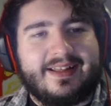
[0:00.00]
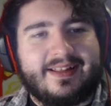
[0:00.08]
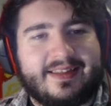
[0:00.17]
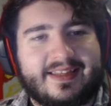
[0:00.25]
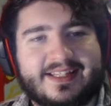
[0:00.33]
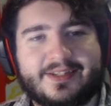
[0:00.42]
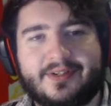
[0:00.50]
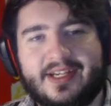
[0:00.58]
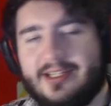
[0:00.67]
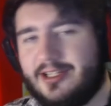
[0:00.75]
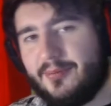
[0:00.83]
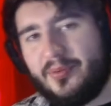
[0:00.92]
That's
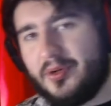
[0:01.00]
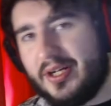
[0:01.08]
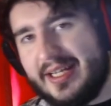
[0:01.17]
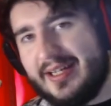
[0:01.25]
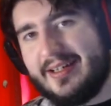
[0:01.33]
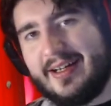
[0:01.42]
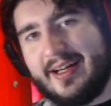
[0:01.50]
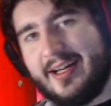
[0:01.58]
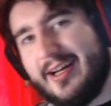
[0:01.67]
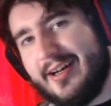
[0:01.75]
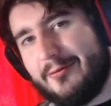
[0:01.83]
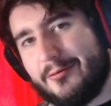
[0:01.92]
right, your boy
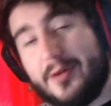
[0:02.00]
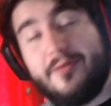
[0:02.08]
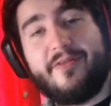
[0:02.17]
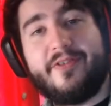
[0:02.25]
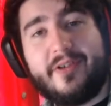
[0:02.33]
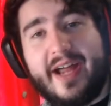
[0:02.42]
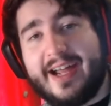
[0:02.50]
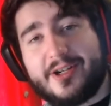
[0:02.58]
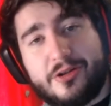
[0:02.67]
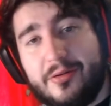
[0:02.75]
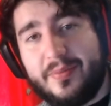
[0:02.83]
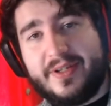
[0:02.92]
wrote for
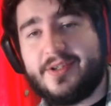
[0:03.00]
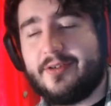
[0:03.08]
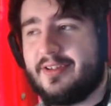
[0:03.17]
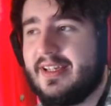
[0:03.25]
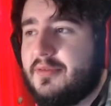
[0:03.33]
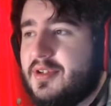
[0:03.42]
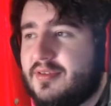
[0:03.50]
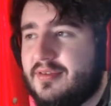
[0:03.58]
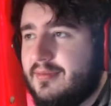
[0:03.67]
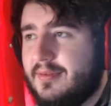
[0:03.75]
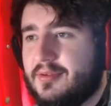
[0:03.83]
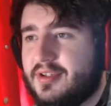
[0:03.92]
actual Blizzard.
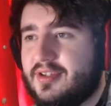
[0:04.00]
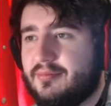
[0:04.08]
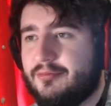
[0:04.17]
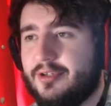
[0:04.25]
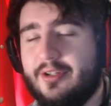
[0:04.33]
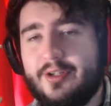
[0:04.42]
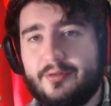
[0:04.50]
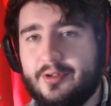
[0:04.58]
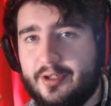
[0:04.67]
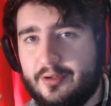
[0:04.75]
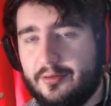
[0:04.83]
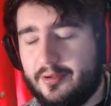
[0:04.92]
It was really,
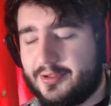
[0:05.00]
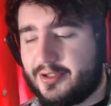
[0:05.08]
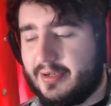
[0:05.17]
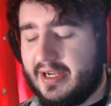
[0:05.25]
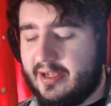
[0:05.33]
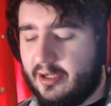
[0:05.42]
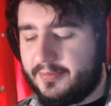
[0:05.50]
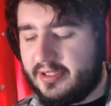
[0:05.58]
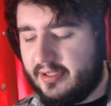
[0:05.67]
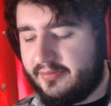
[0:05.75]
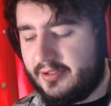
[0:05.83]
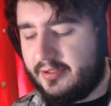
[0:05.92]
really cool. So I helped
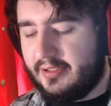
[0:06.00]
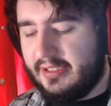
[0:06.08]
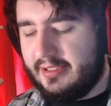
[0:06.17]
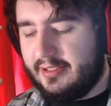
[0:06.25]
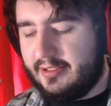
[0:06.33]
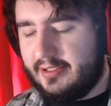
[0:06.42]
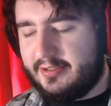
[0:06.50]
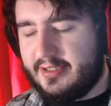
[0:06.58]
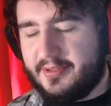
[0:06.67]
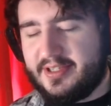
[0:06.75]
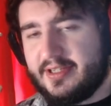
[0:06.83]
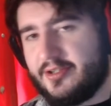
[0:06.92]
cover
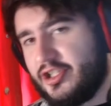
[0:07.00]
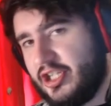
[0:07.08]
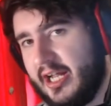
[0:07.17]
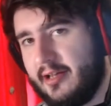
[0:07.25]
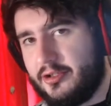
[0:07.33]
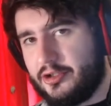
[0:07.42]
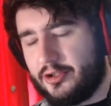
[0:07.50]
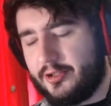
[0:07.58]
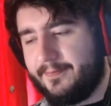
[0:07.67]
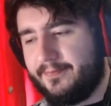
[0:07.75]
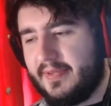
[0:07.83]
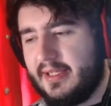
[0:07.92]
WCS
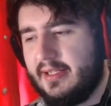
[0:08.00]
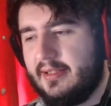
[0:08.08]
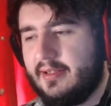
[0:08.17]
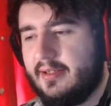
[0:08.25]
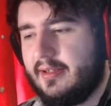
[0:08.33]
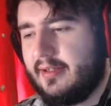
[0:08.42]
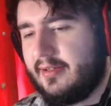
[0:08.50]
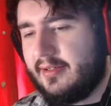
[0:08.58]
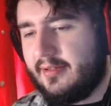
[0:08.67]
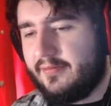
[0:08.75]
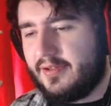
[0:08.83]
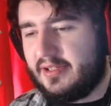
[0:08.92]
Challenger
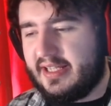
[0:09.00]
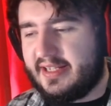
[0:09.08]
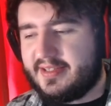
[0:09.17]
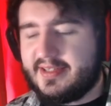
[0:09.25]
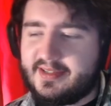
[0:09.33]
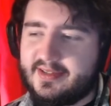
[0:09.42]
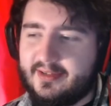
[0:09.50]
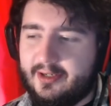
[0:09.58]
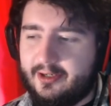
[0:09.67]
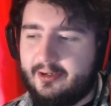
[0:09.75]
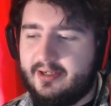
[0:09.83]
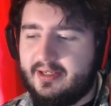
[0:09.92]
for the last season
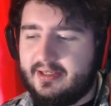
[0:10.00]
there,